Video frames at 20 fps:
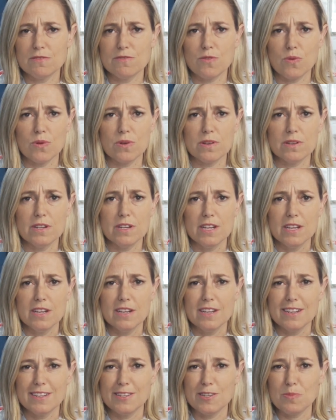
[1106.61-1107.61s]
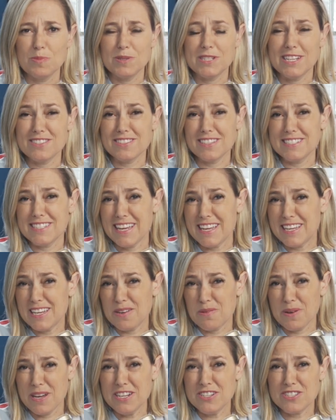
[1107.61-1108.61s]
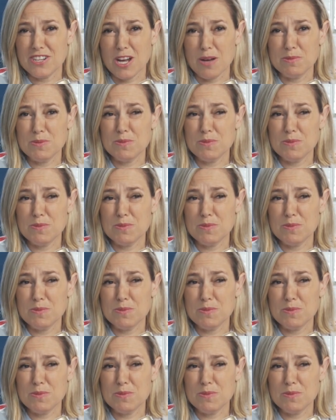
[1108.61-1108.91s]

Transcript: for, potentially taking away jobs, but